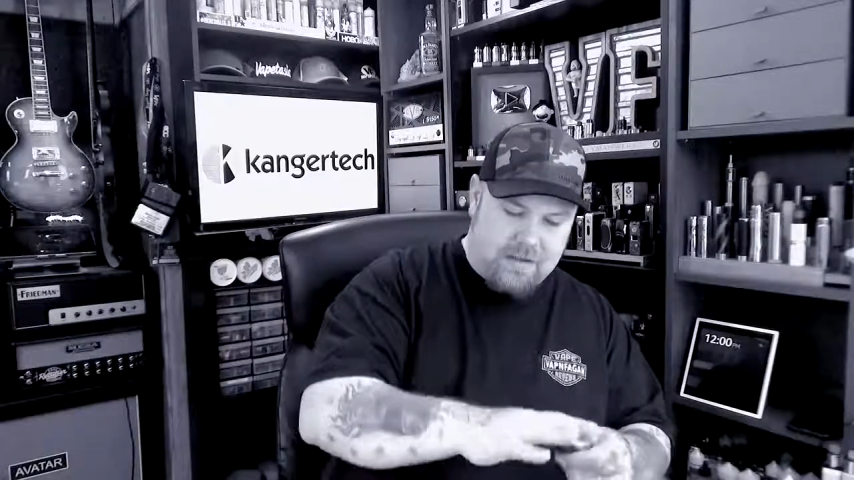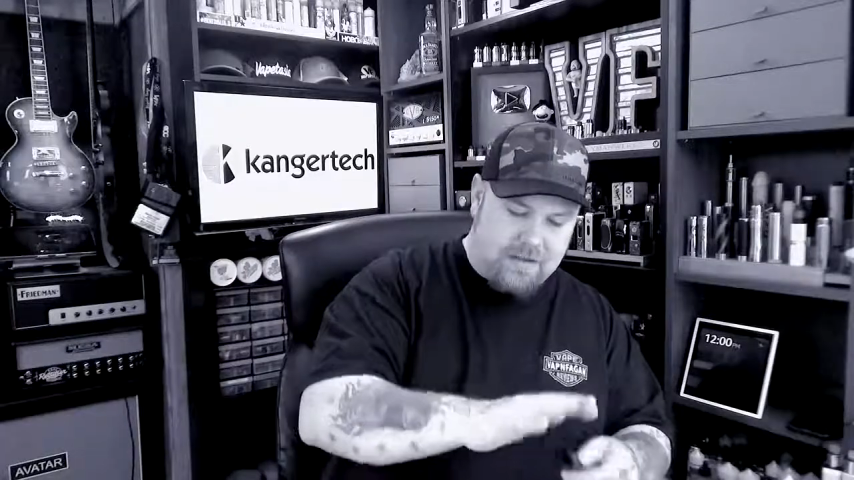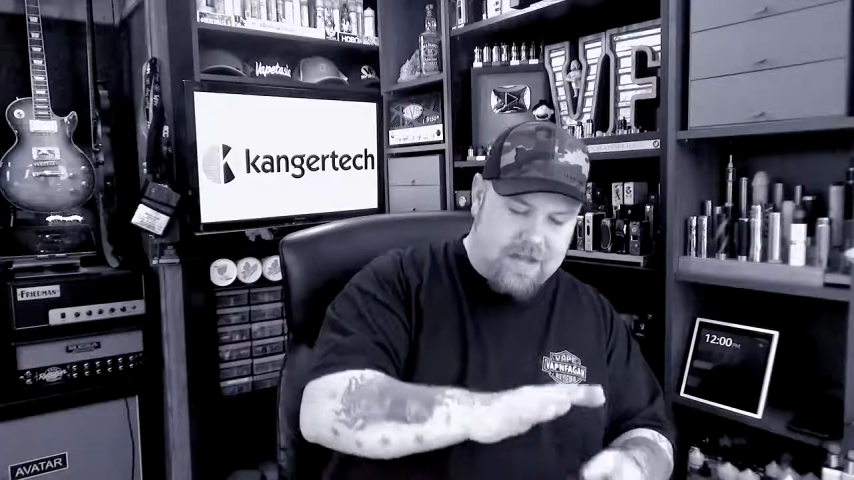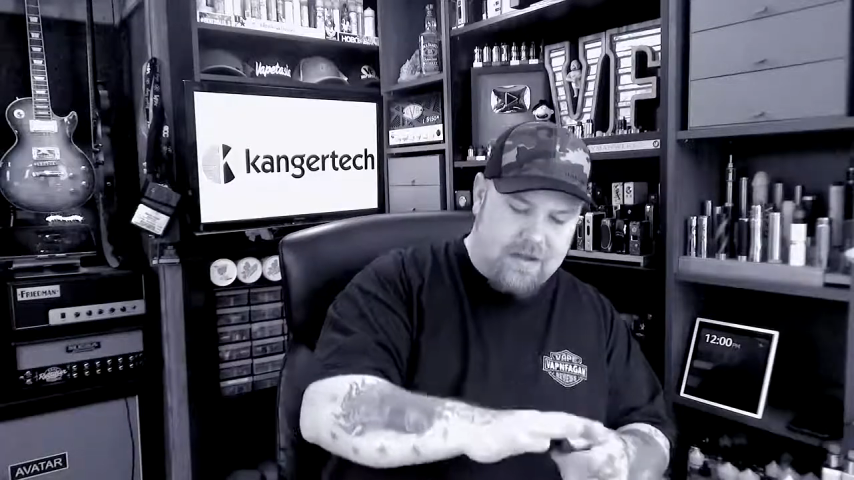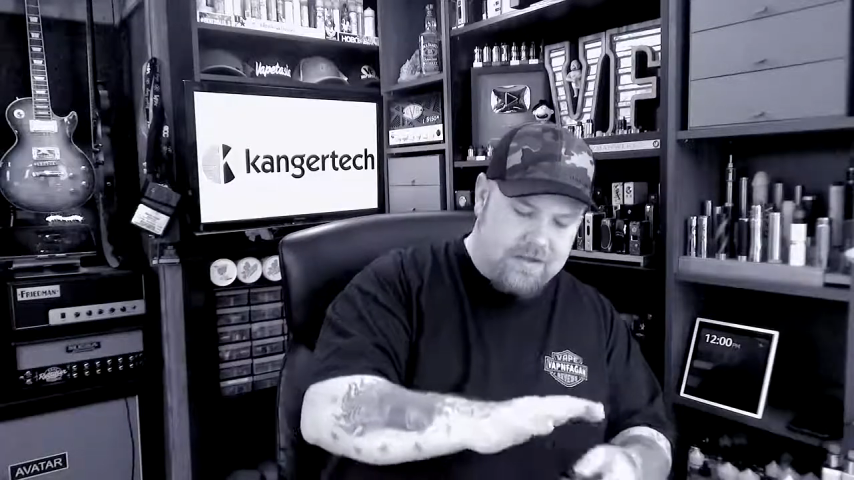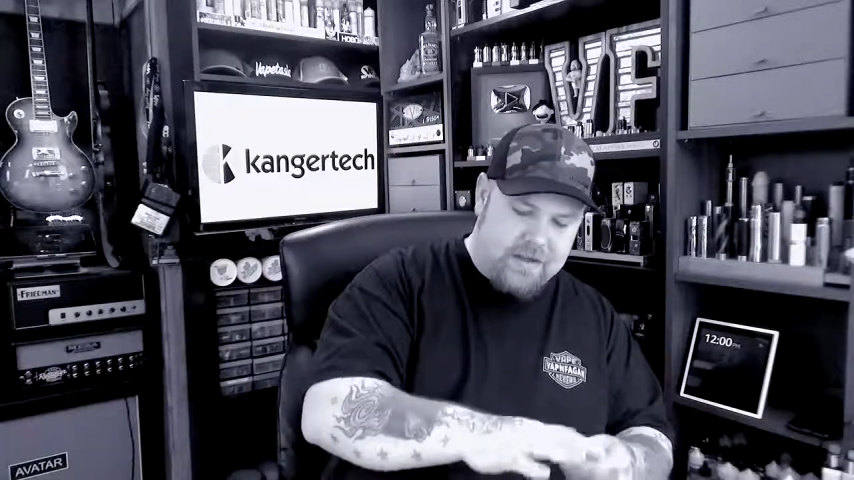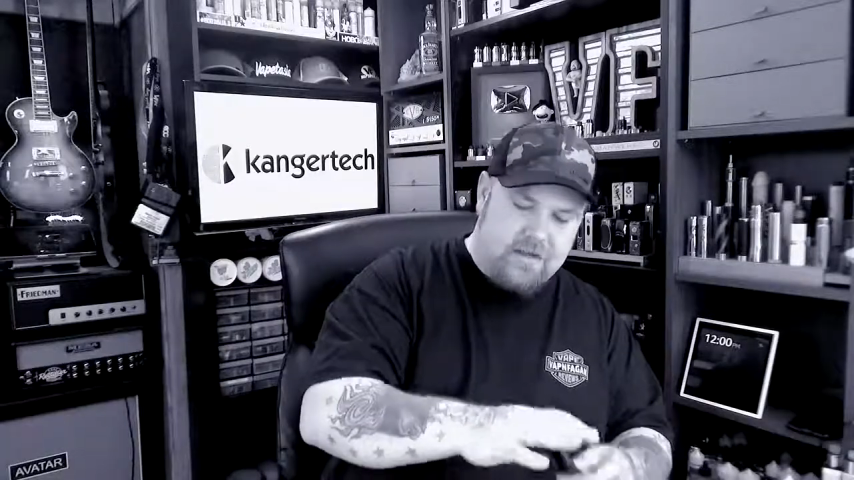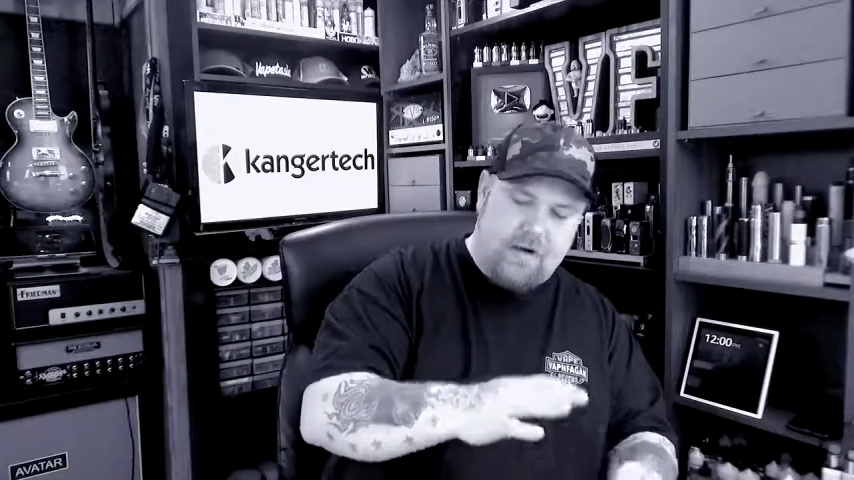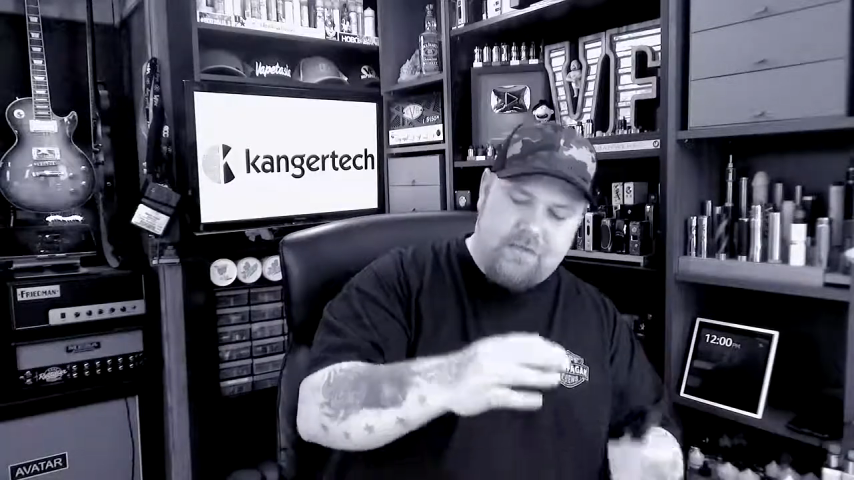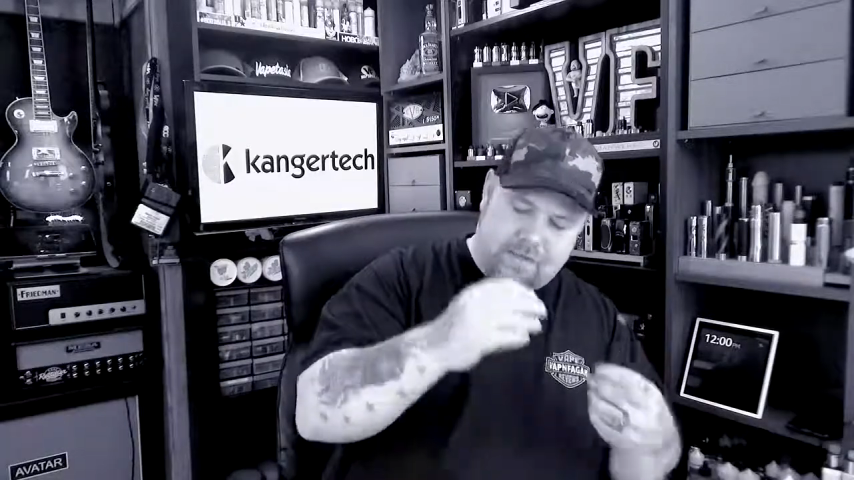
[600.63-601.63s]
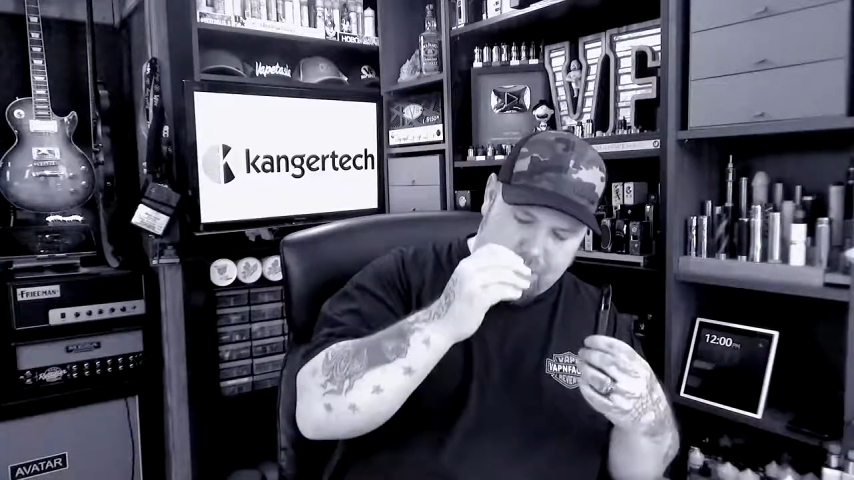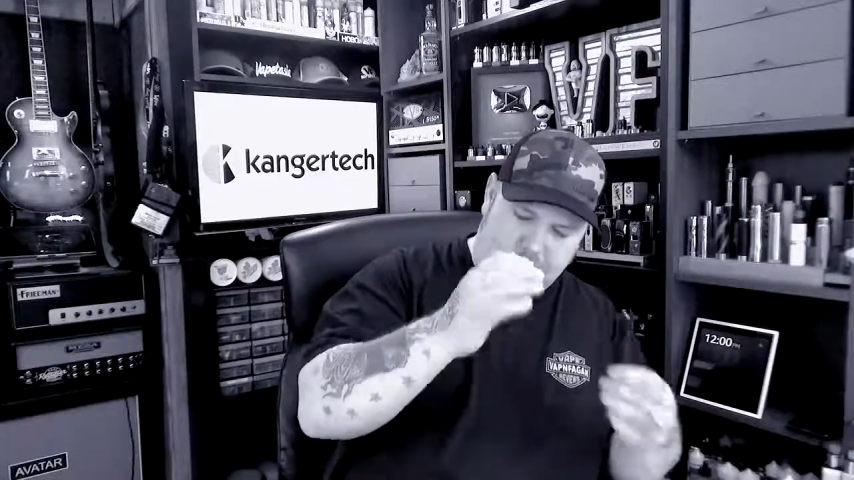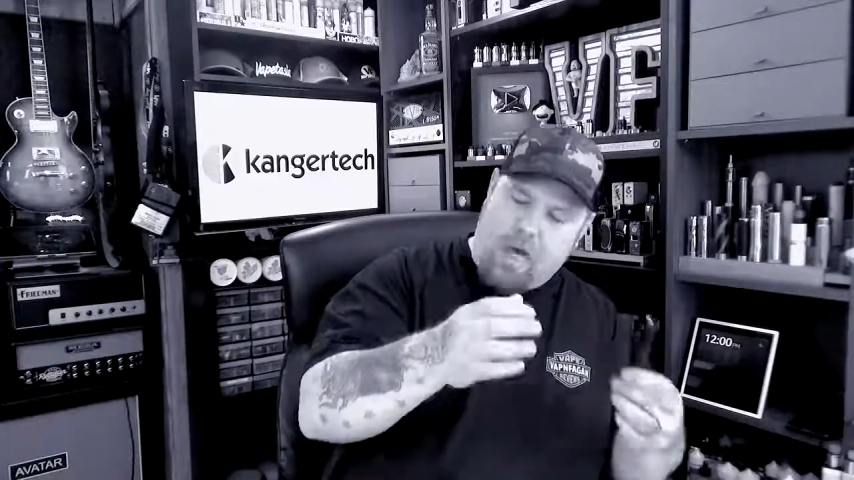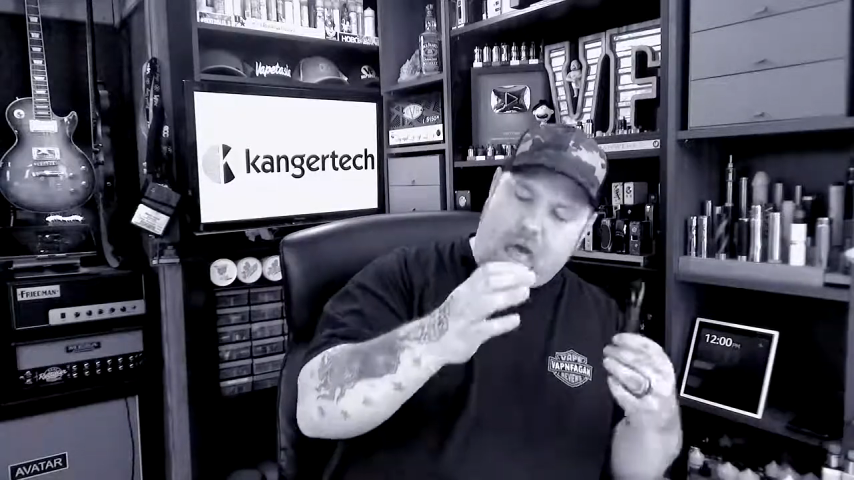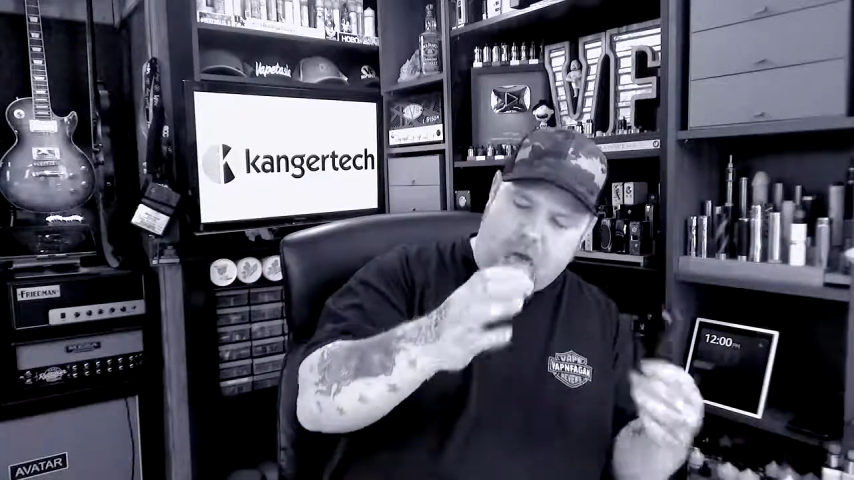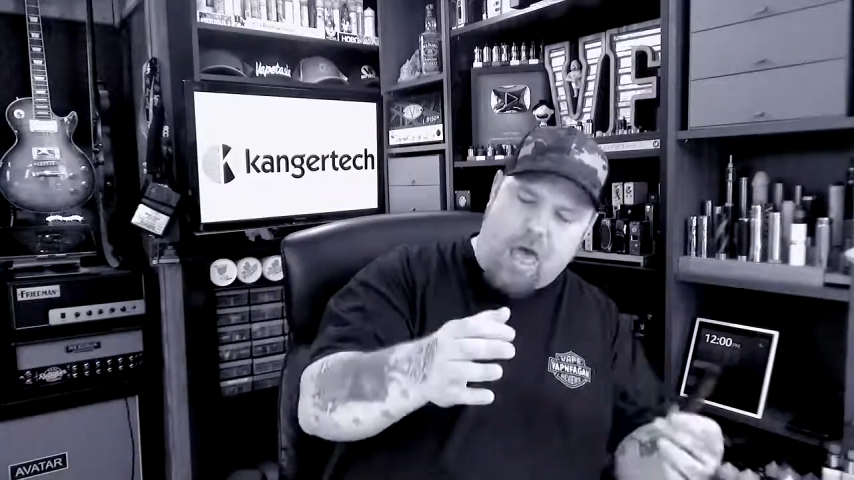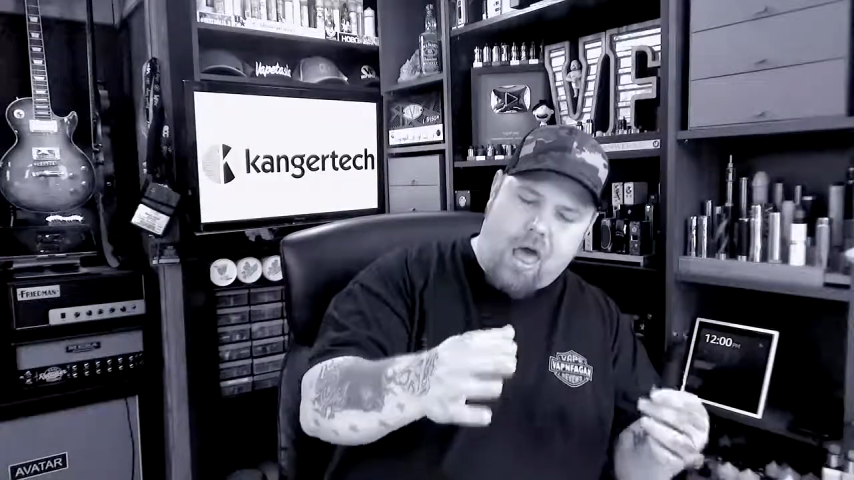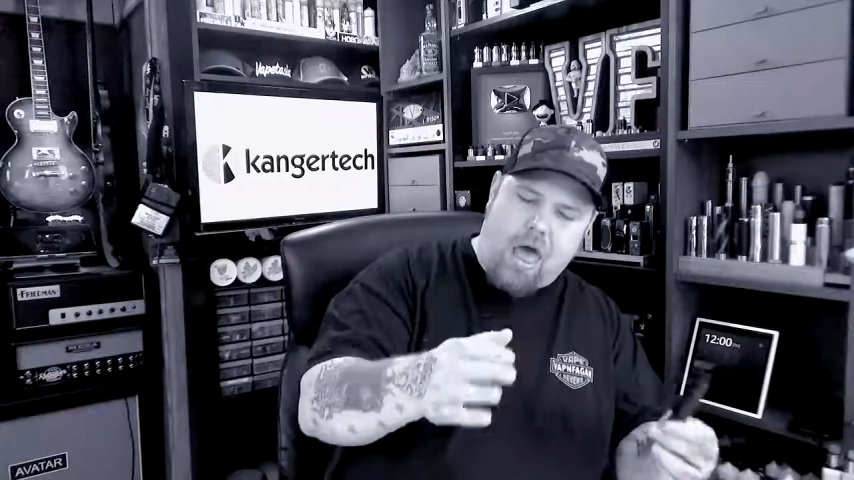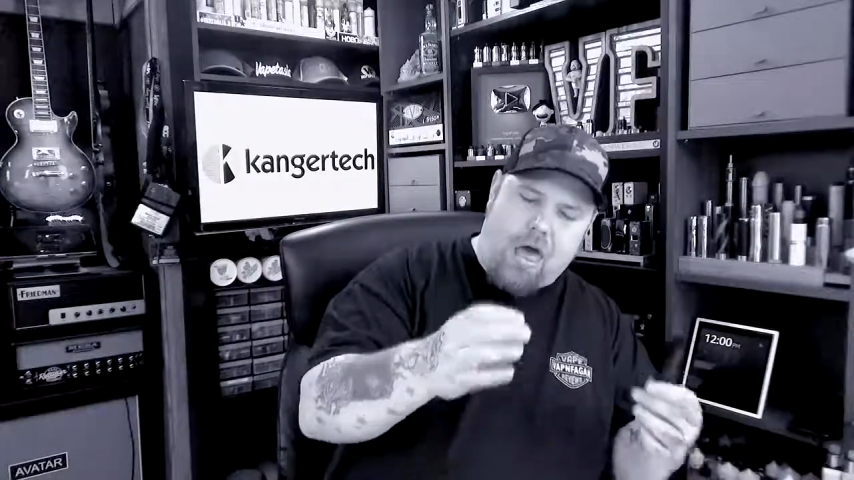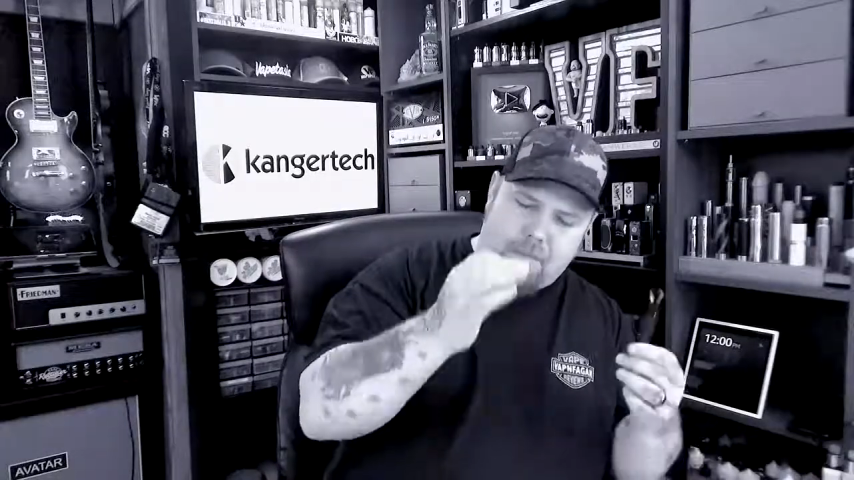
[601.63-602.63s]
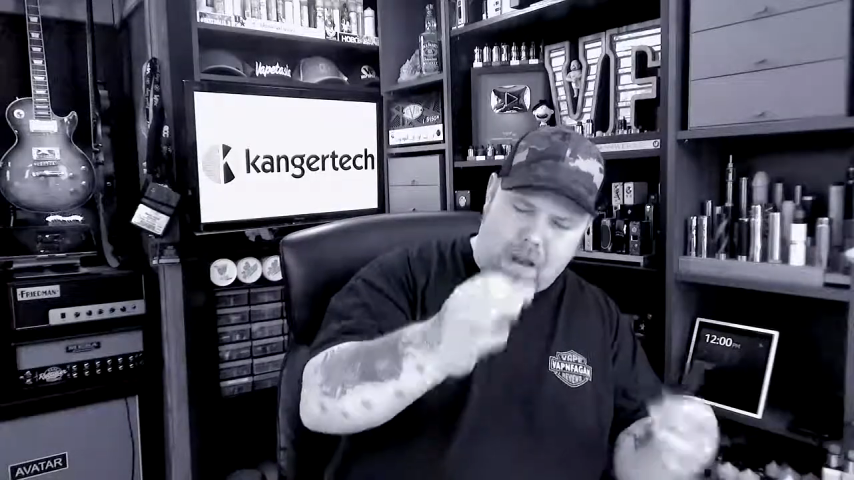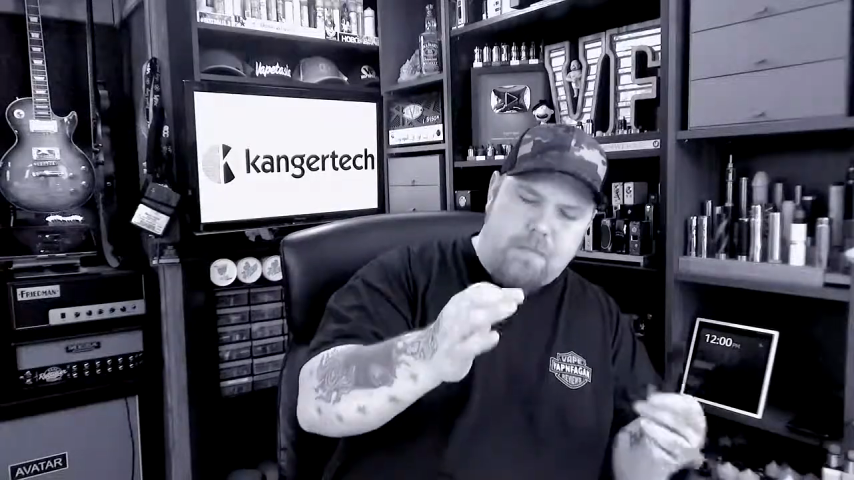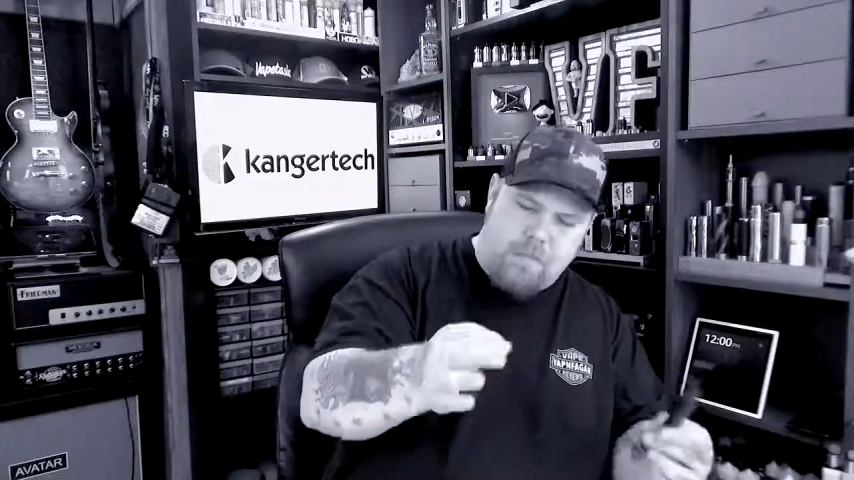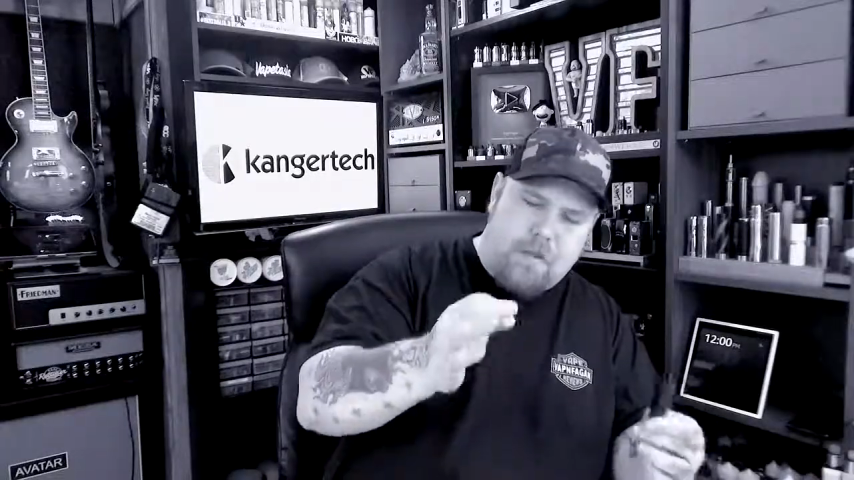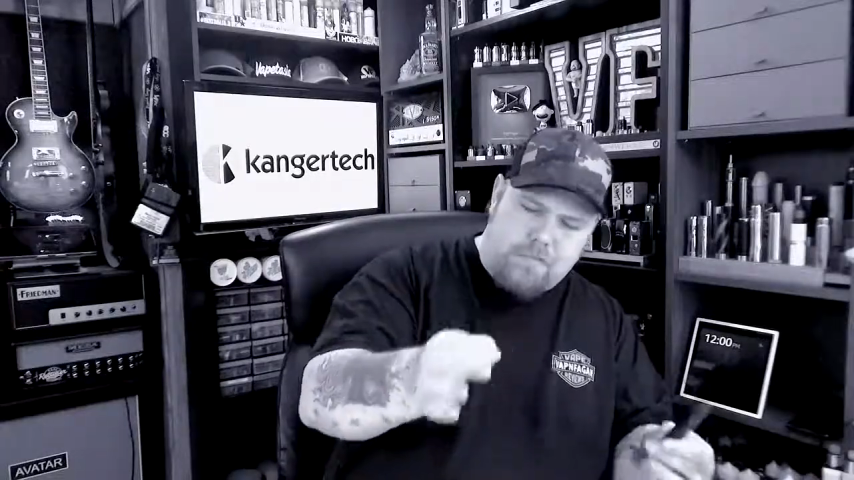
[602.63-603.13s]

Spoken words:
a lot, you know, of blah, blah, blah, blah,